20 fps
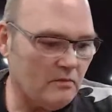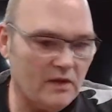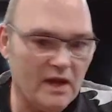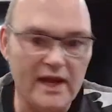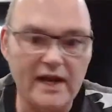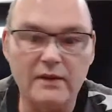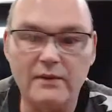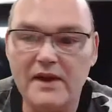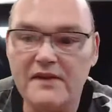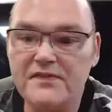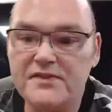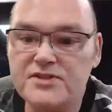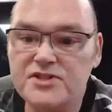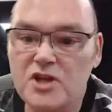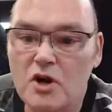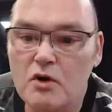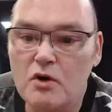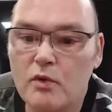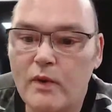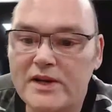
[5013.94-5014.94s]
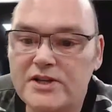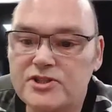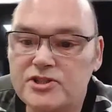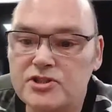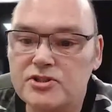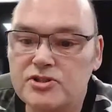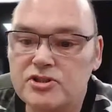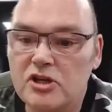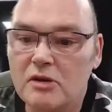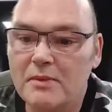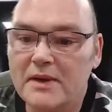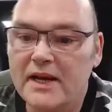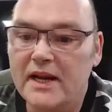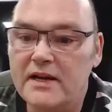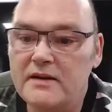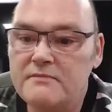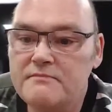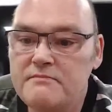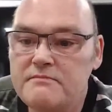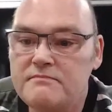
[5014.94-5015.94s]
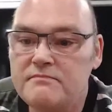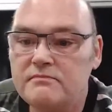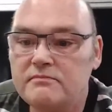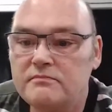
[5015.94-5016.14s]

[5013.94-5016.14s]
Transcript: Anyway, if there's no questions coming in,